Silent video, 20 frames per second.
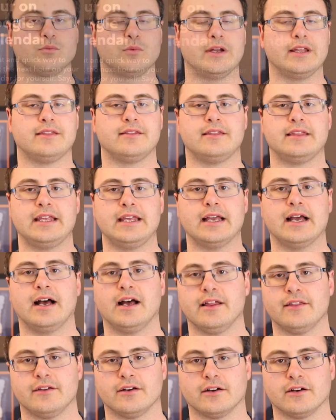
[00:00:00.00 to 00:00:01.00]
with the
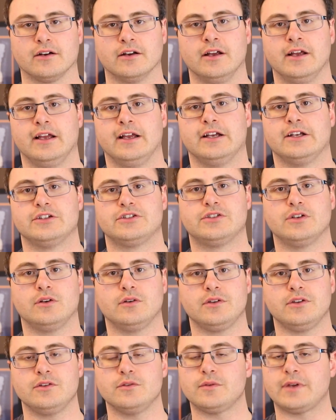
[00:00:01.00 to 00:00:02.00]
other. So
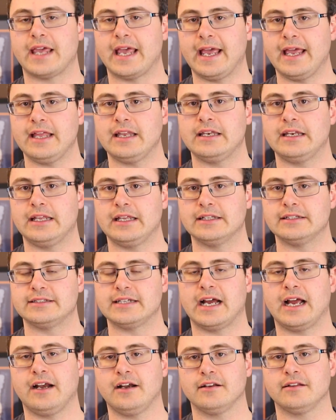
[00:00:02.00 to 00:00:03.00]
you can
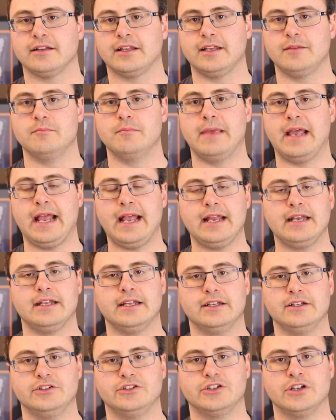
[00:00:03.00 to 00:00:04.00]
entirely
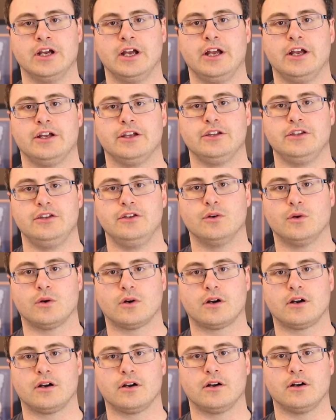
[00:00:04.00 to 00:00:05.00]
manage
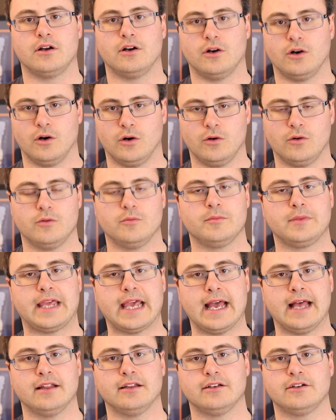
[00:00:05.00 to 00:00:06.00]
your home
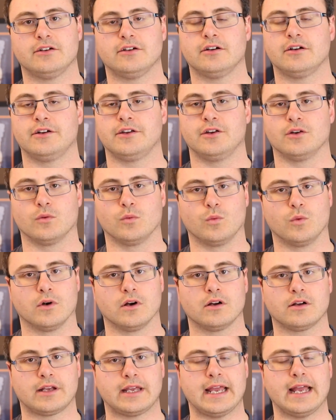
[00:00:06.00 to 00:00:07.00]
calendar or your
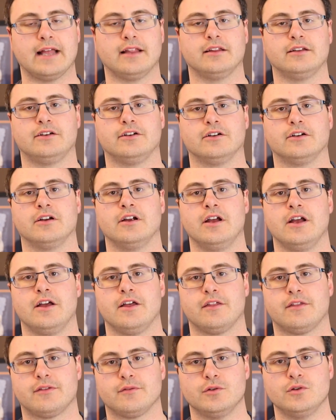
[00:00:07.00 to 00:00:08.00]
work calendar
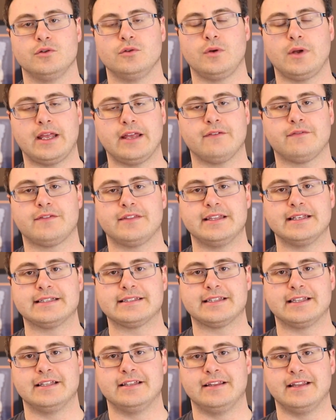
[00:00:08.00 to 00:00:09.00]
through If This
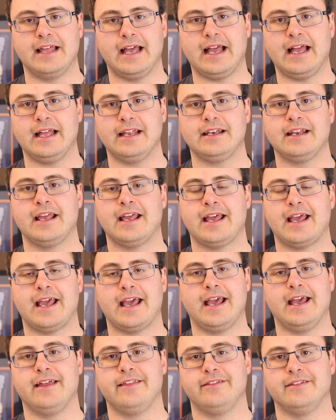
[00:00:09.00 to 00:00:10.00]
Then That
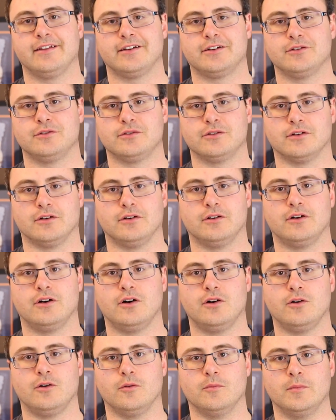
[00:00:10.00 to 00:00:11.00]
and the Google
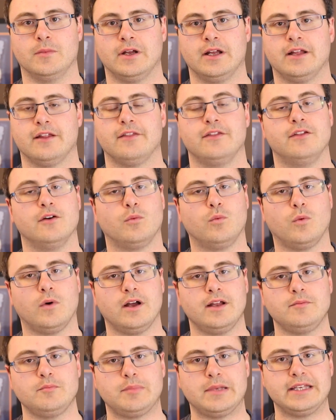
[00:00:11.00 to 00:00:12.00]
Home. The
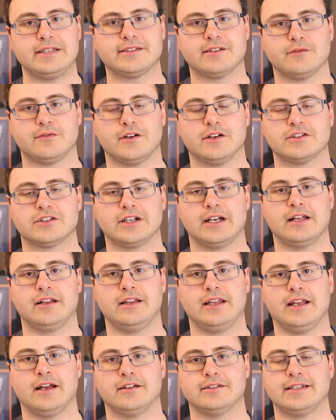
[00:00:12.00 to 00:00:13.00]
one piece of
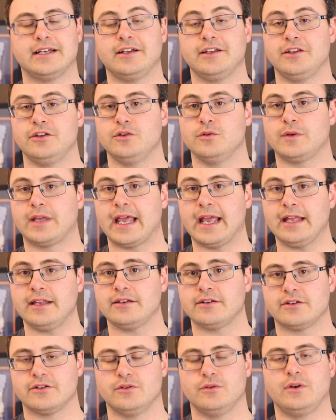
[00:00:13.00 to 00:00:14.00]
functionality I'll tell you you
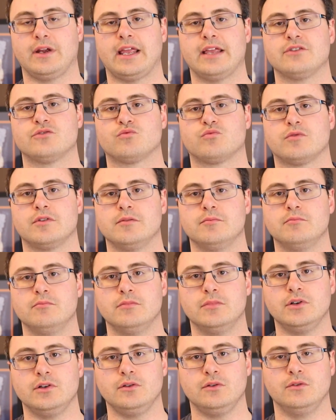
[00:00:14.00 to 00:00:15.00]
can't do is
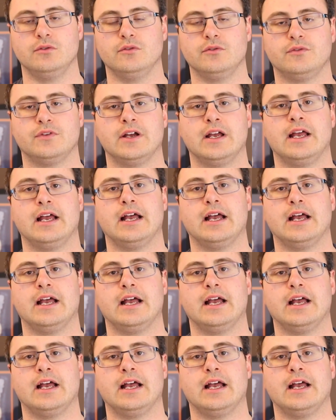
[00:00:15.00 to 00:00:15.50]
remove